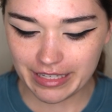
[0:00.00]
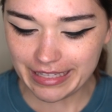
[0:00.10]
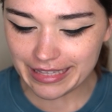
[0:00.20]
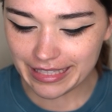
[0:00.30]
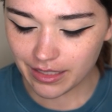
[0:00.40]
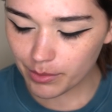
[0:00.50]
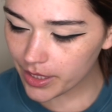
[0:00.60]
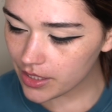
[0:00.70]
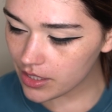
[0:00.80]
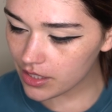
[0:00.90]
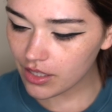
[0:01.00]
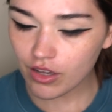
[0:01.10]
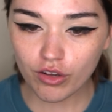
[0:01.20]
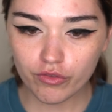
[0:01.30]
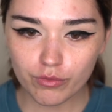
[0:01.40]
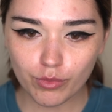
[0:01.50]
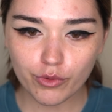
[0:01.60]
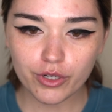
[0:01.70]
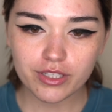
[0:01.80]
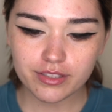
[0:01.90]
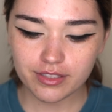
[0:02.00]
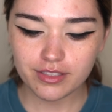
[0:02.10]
a little bit overboard